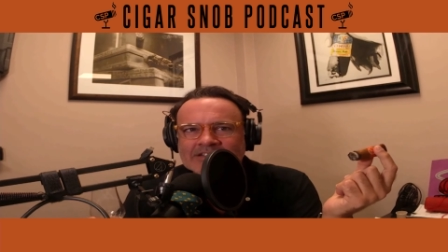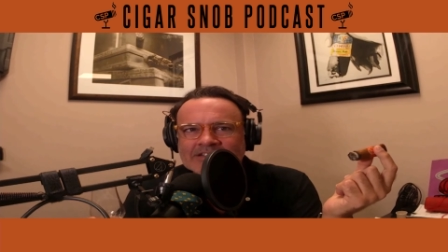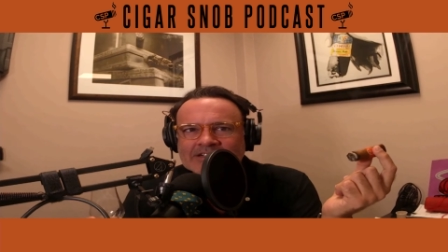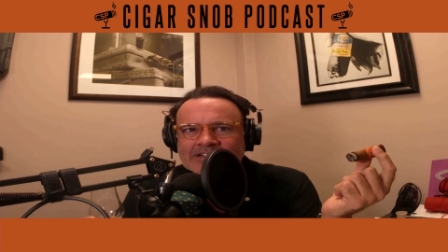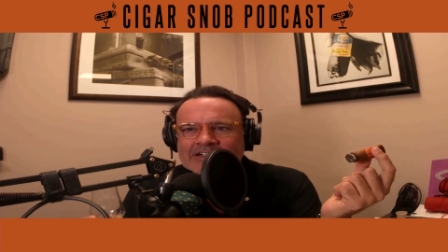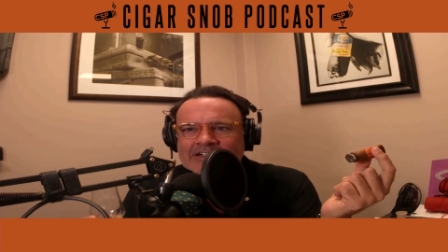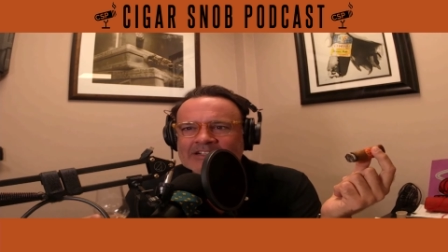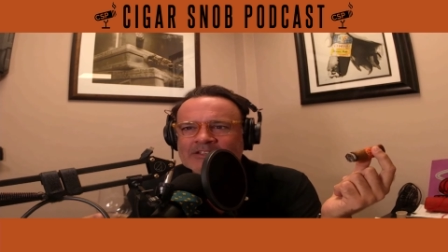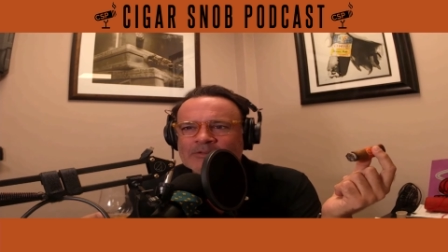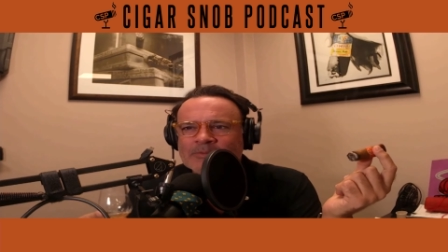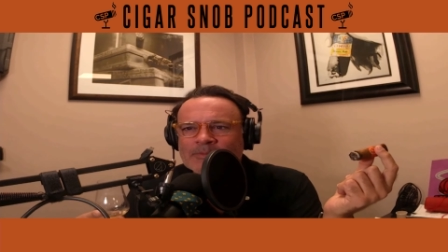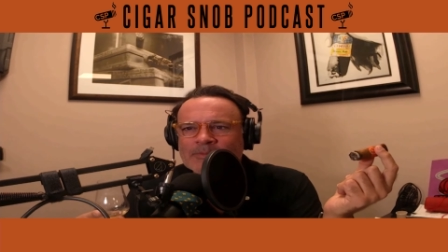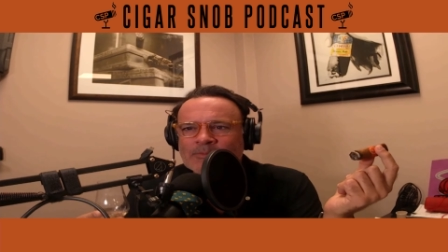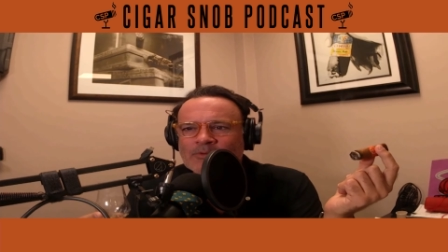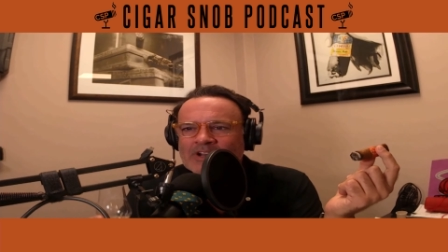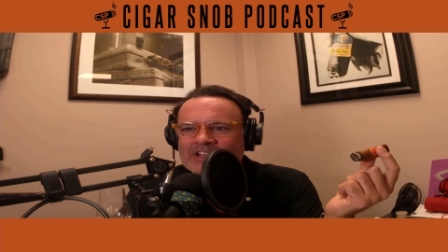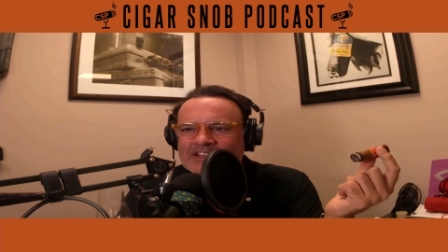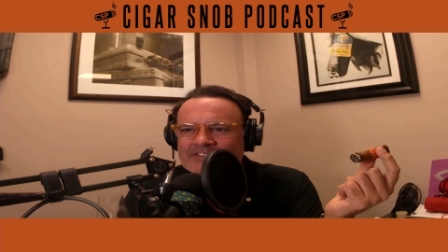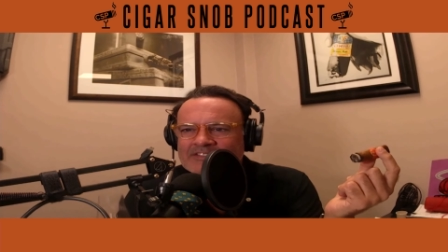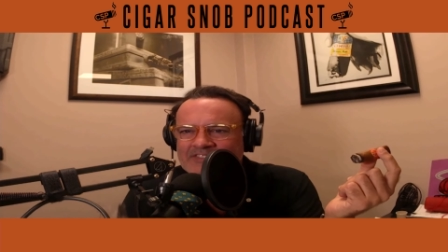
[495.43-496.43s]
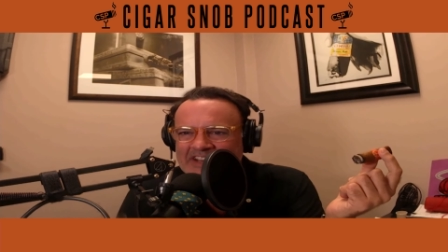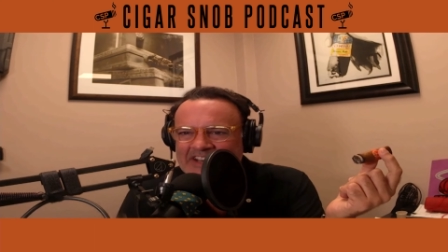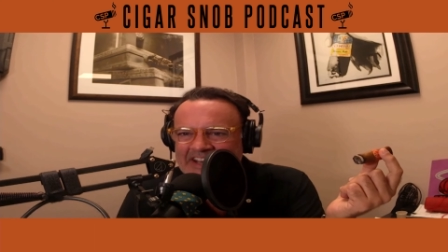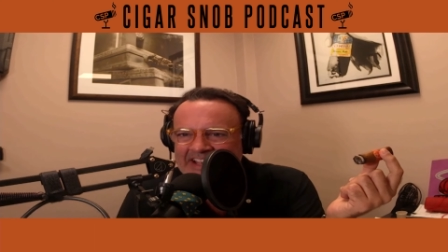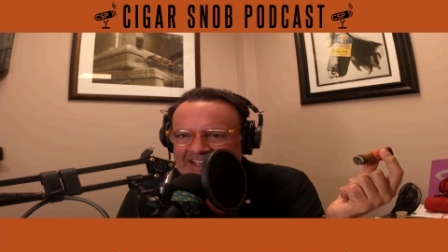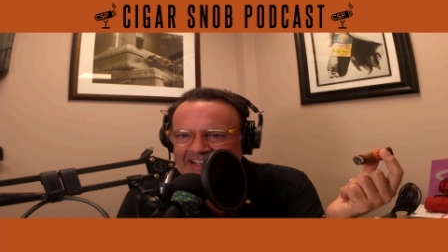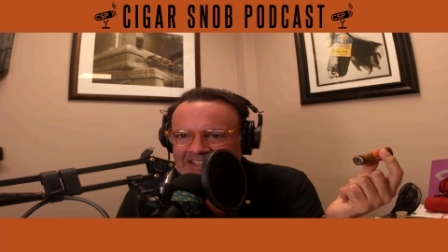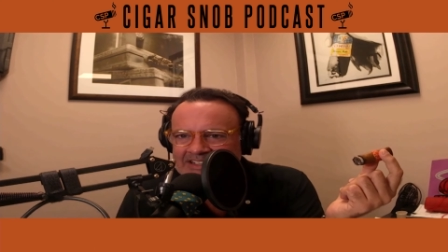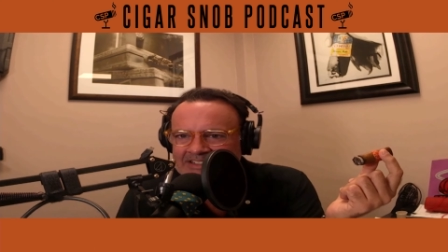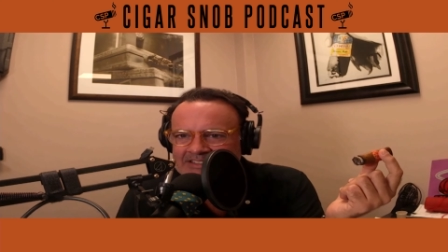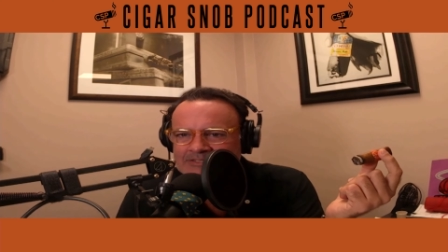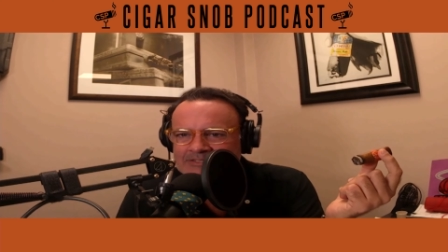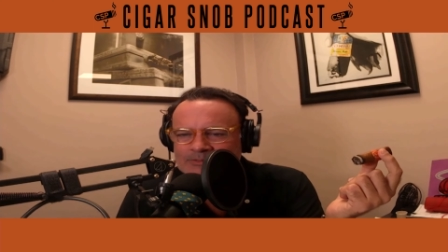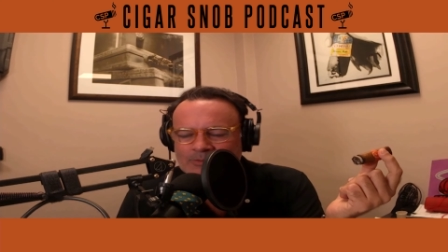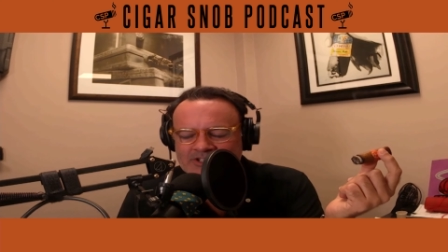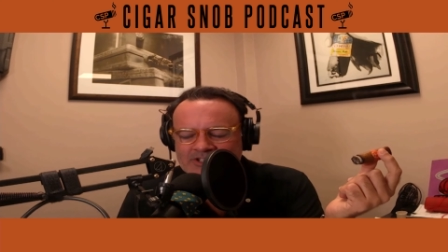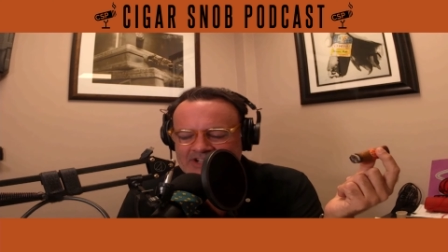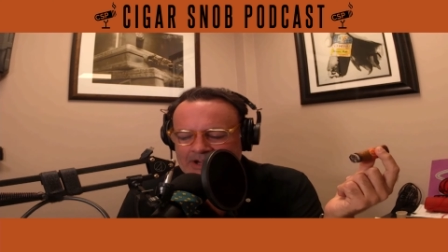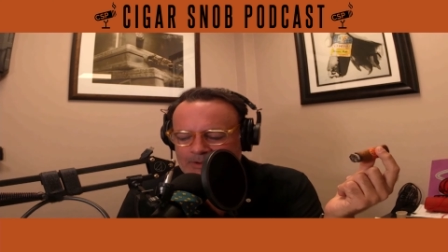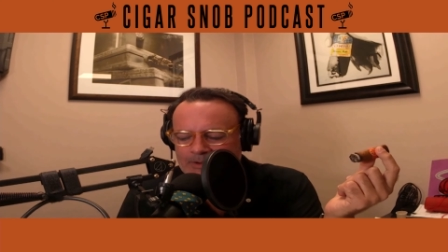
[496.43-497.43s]
a little bit more like vanilla,
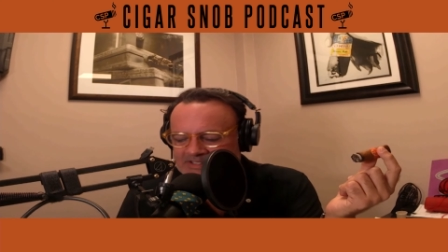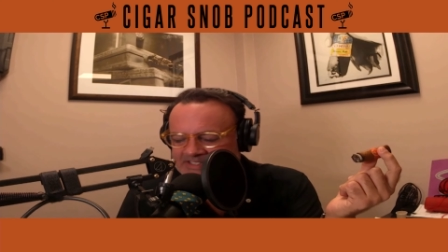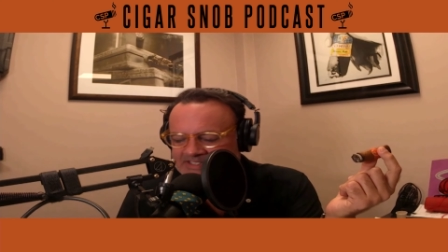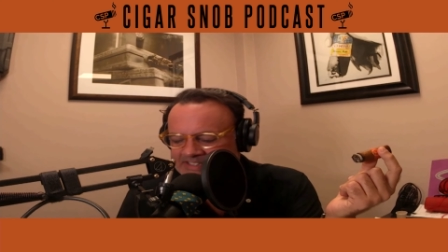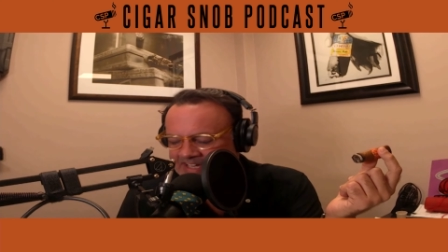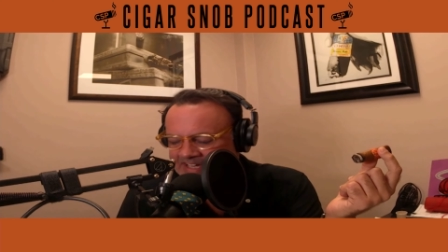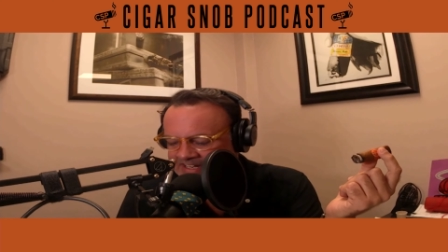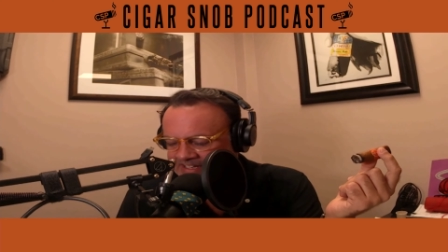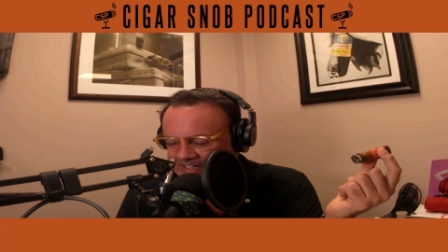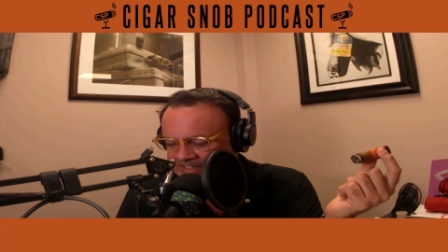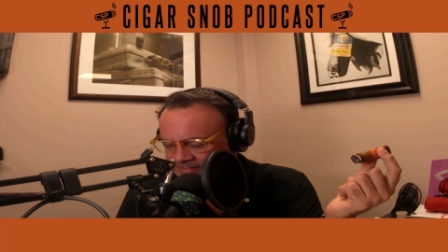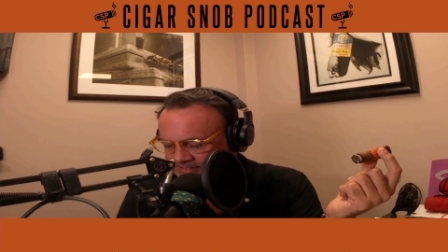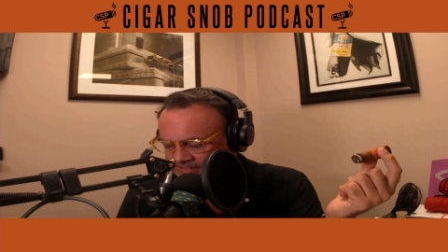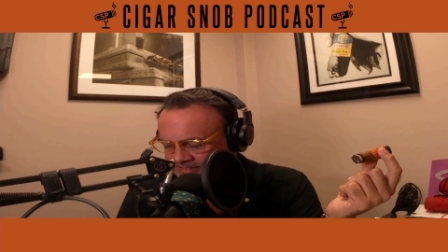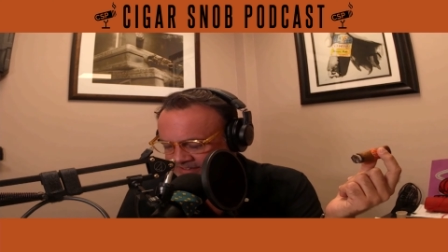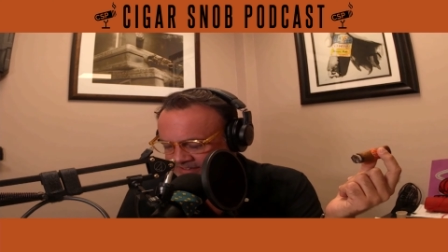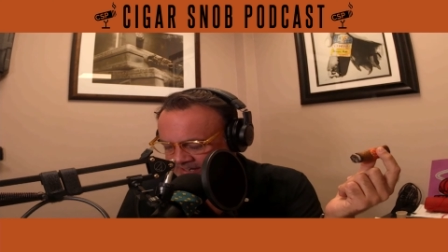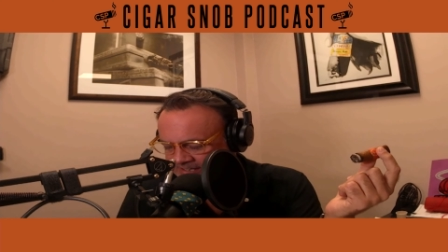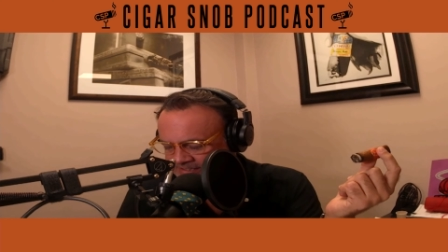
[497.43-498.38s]
which I wasn't getting yeah.